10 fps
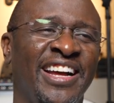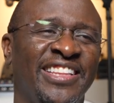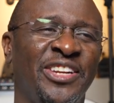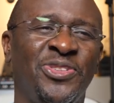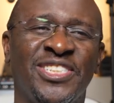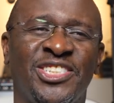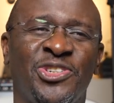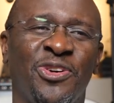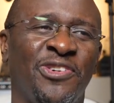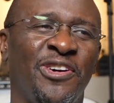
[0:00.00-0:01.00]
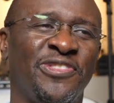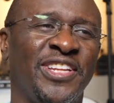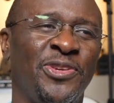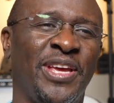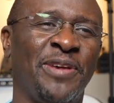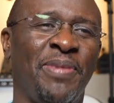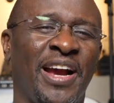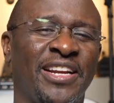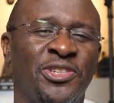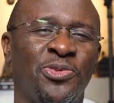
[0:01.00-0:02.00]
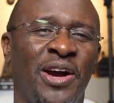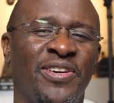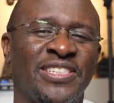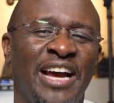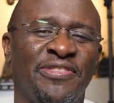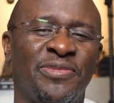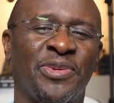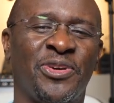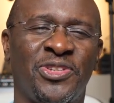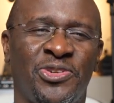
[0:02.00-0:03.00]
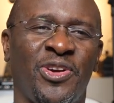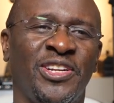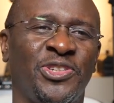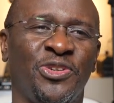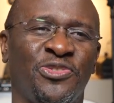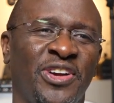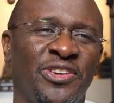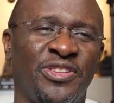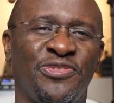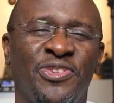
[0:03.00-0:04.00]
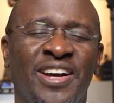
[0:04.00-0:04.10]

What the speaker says: then you just drove off, then you came back 2 hours after because you're talking to your friend on the phone.